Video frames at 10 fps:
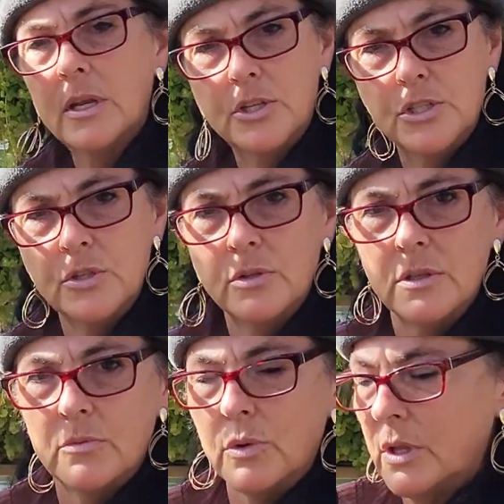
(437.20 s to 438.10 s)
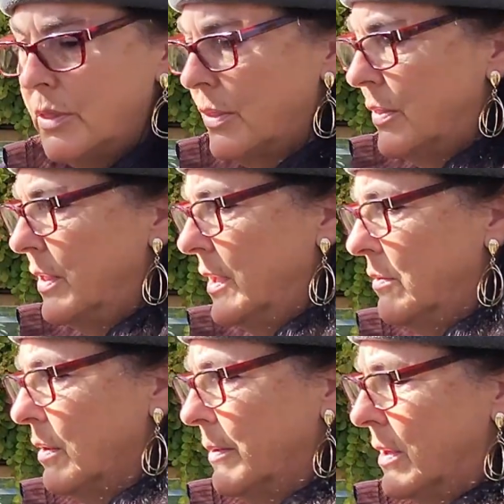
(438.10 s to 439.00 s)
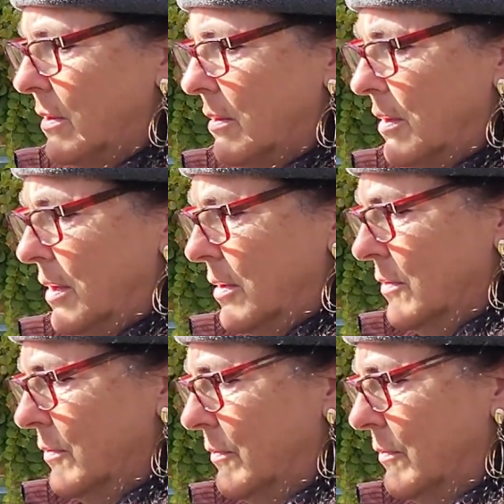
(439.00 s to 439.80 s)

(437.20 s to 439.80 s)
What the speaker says: going to shoot with the rubbing alcohol.